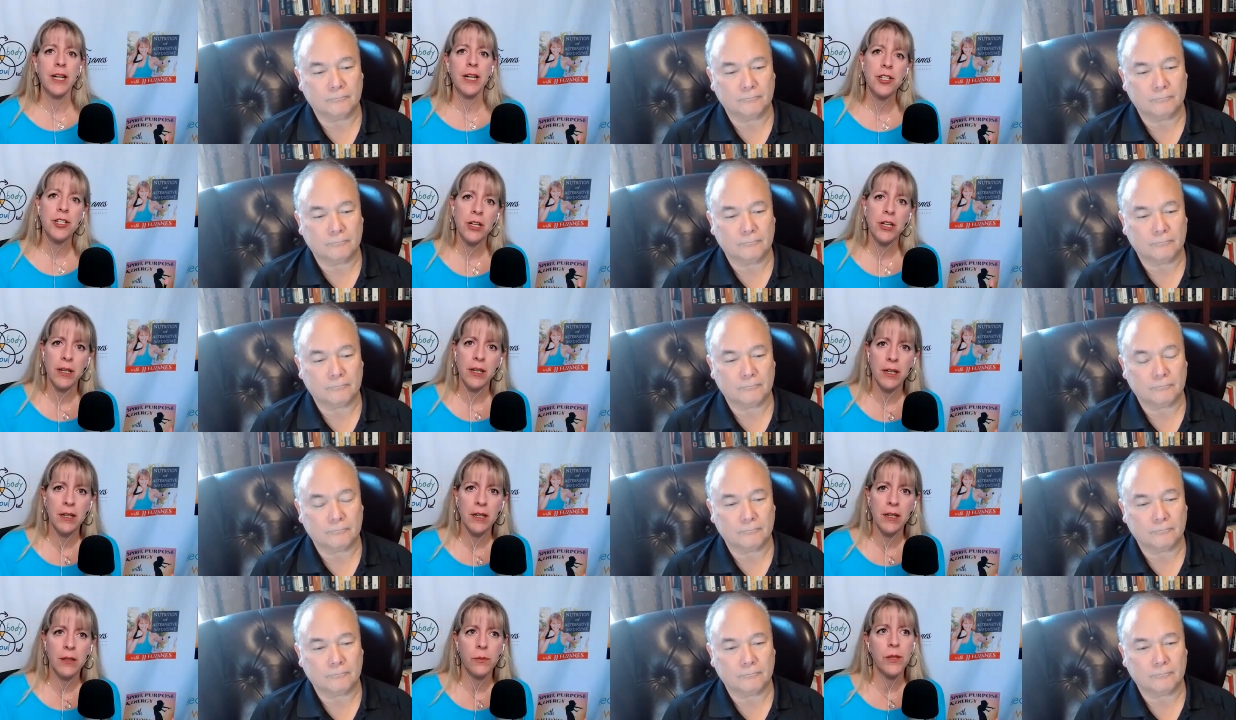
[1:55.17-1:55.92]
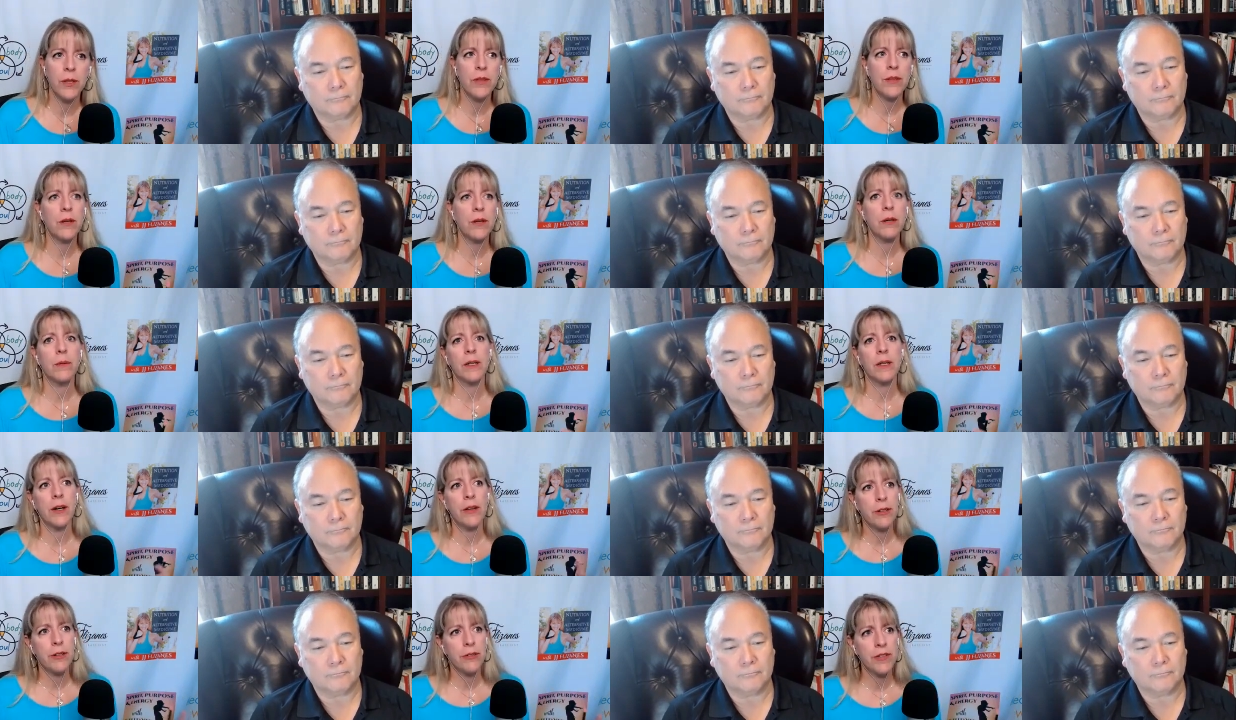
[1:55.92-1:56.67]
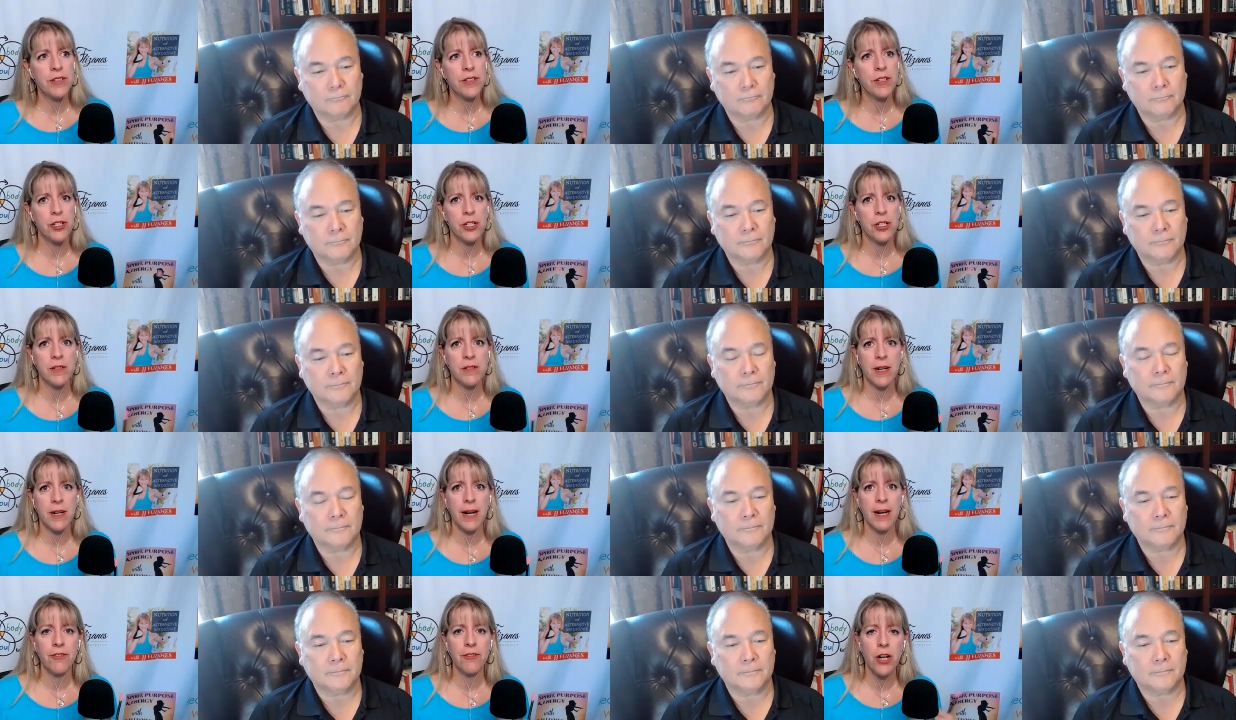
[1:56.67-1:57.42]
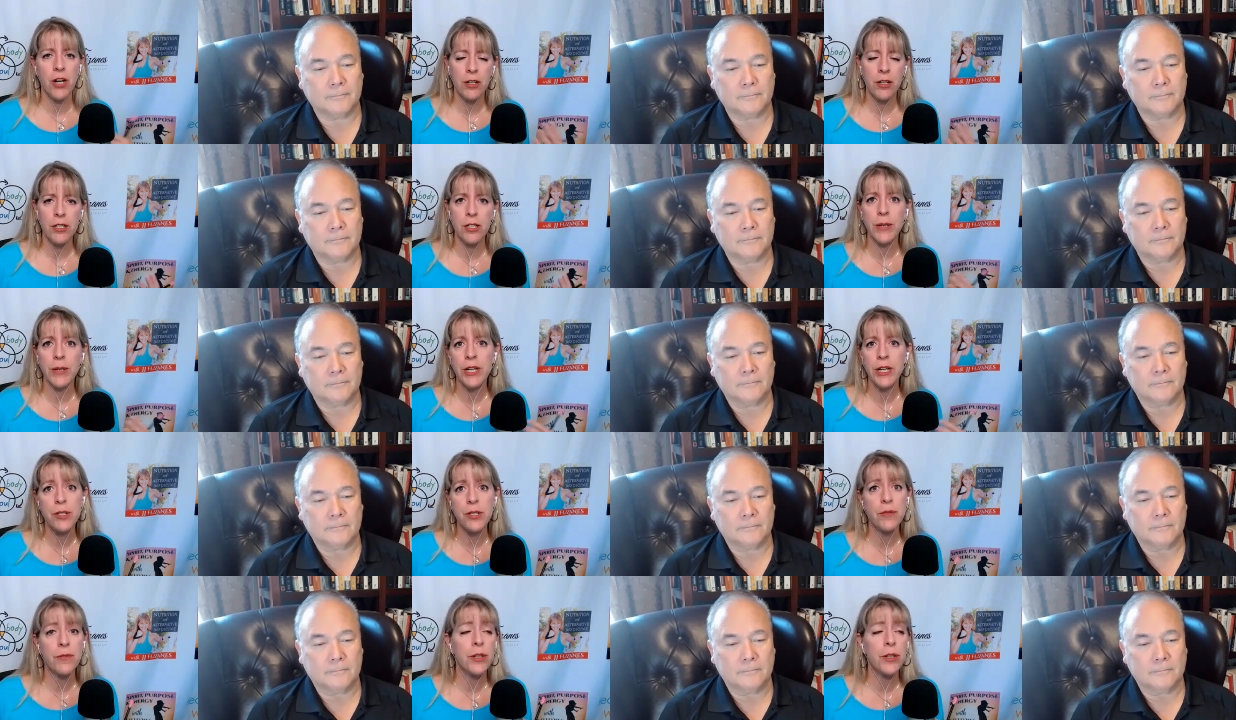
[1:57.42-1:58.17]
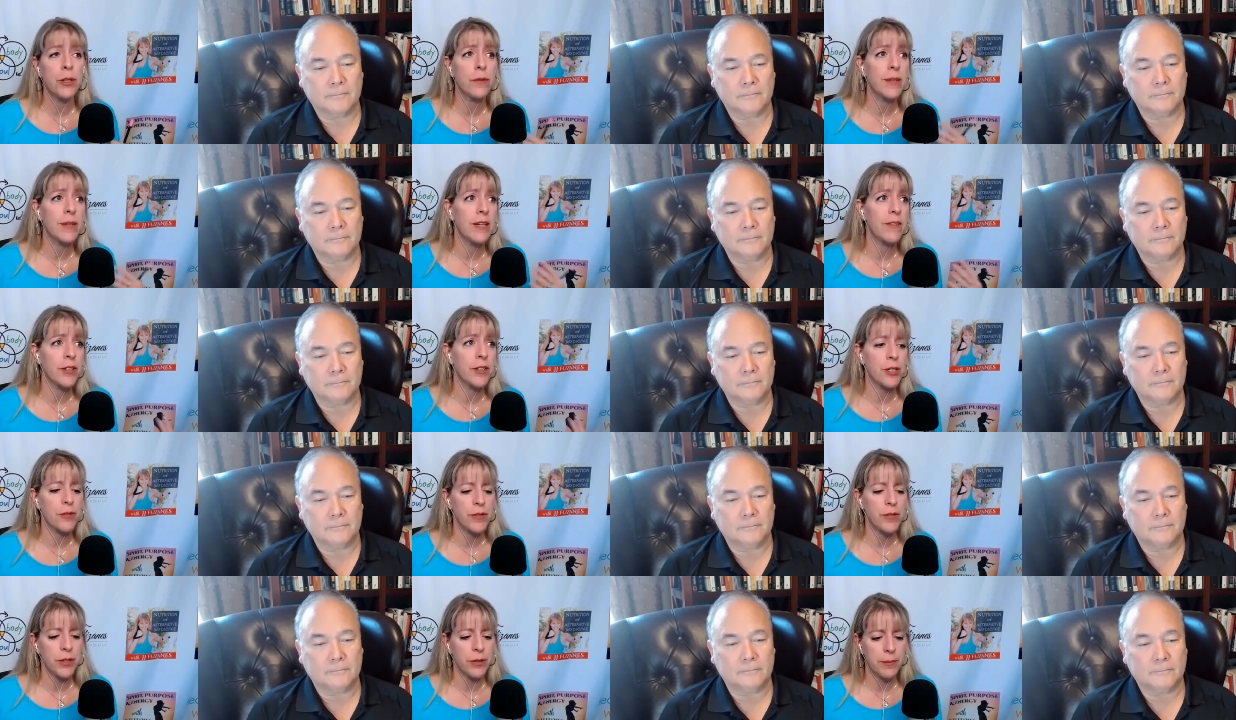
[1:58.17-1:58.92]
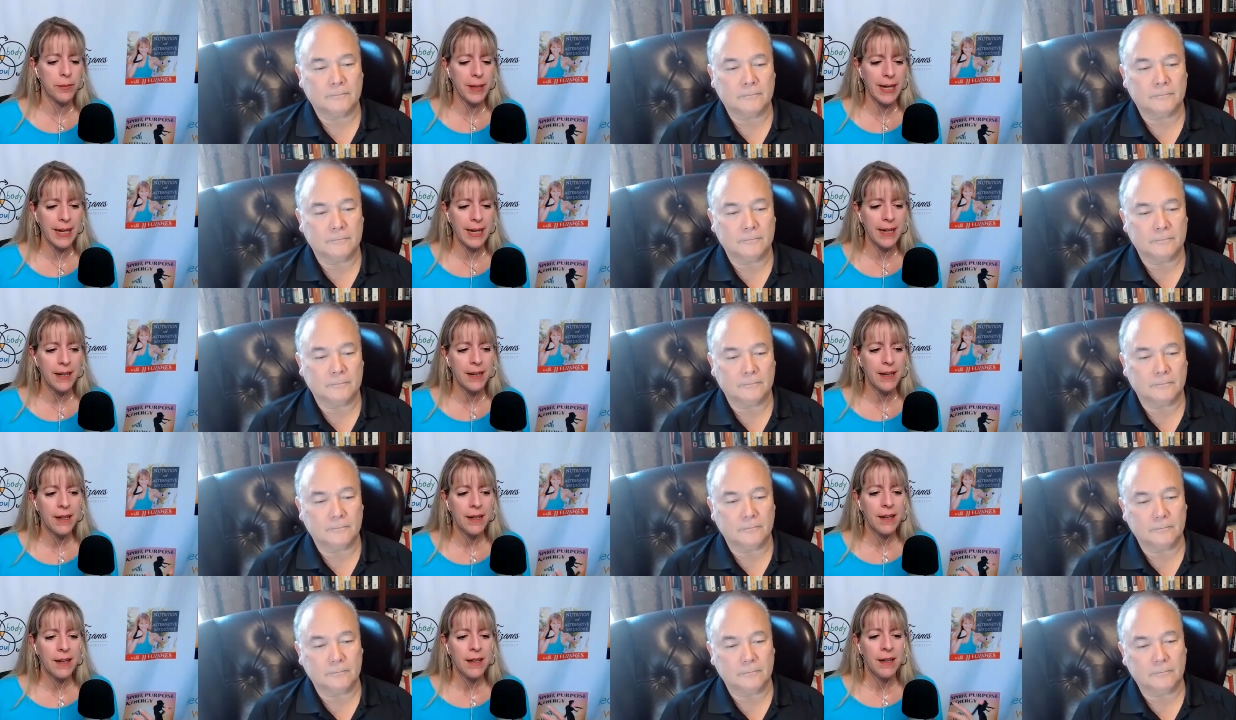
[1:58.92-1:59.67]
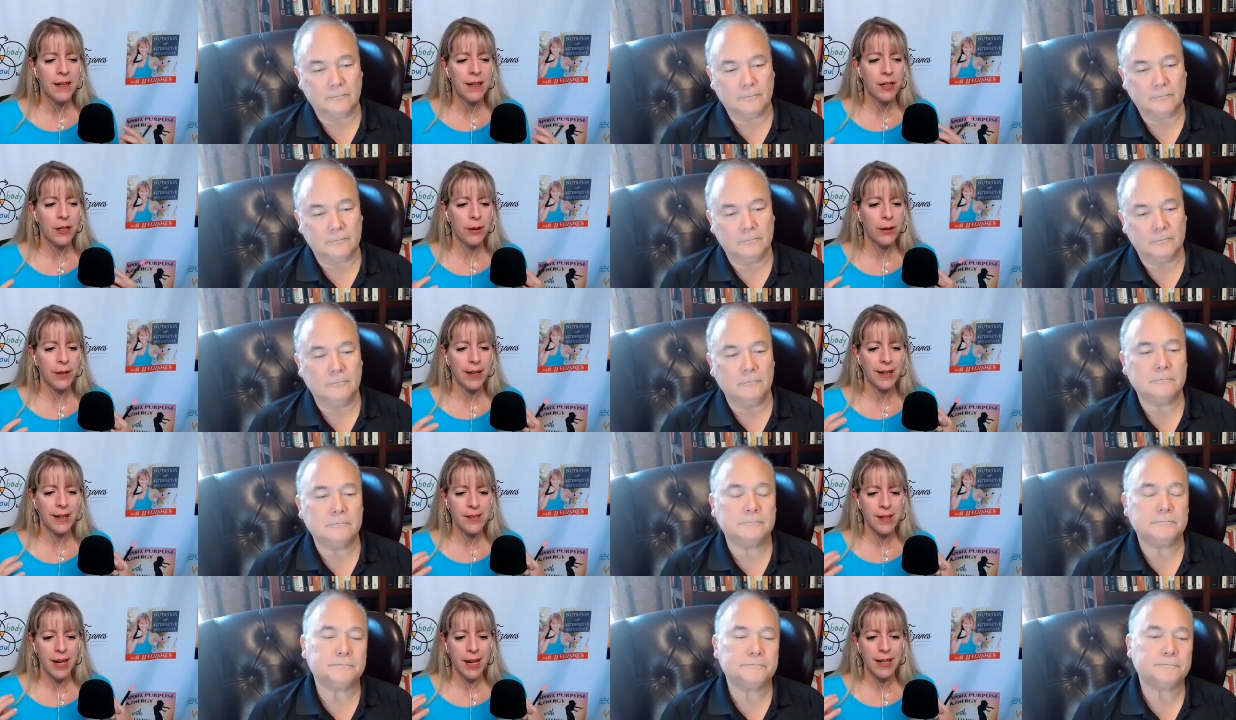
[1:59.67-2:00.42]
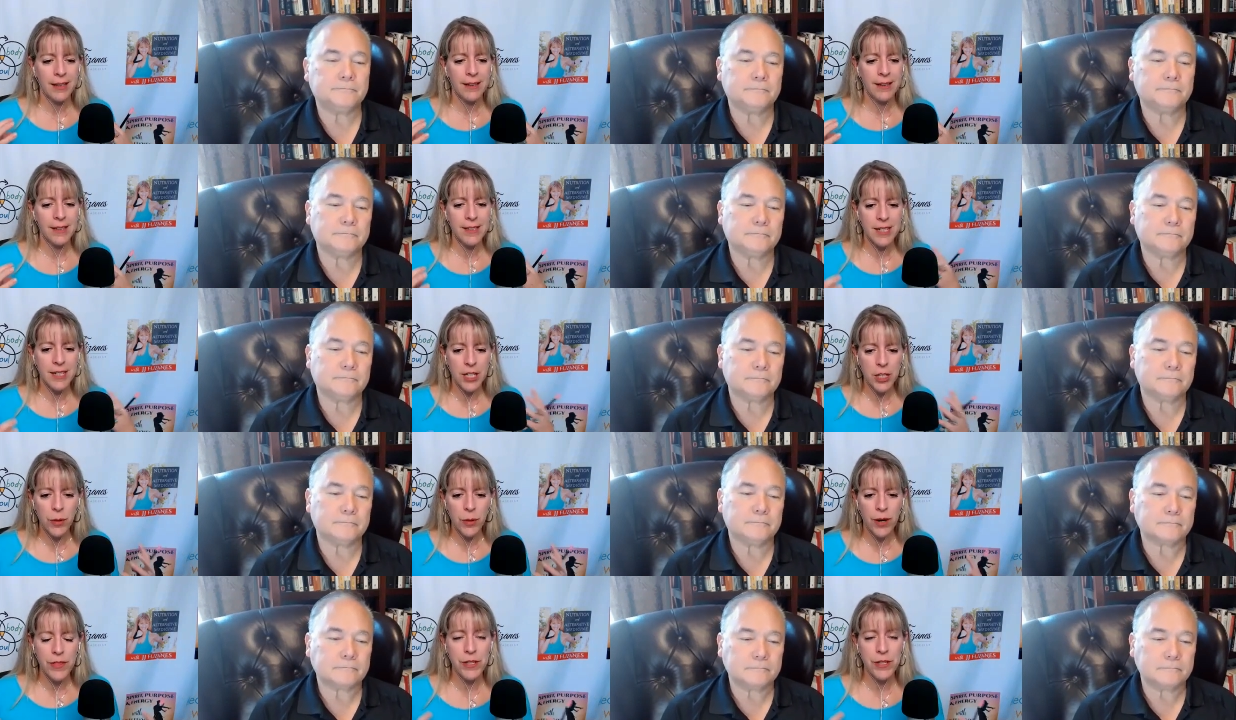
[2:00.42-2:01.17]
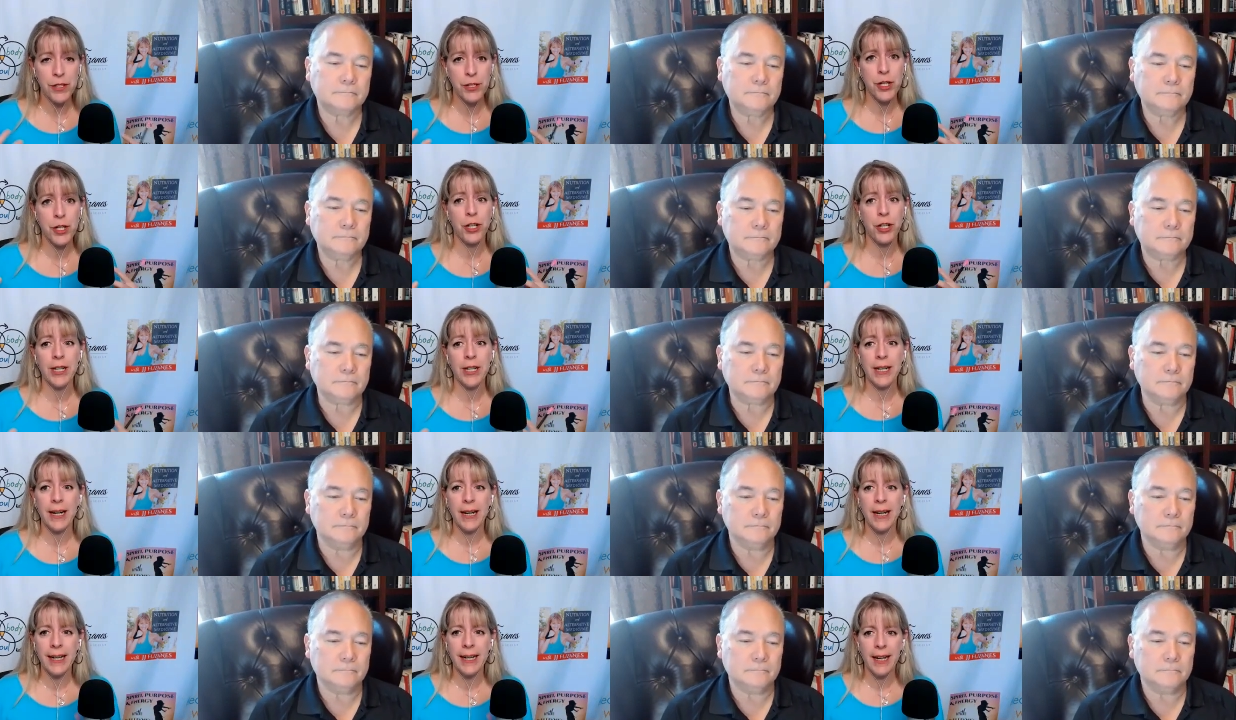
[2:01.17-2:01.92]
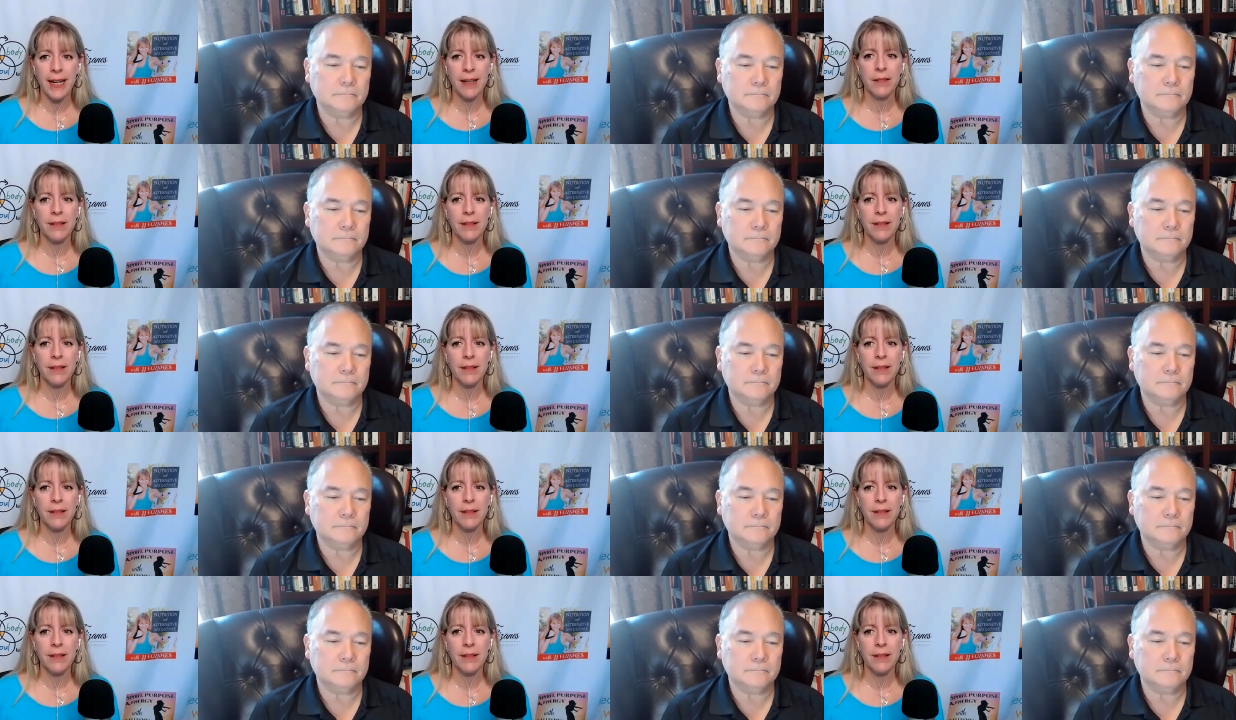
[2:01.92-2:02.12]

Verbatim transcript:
Speaker 1: Nisha and with you and other physicians that I've talked to, interviewed, they've interviewed me, you know, as I continue on this journey, I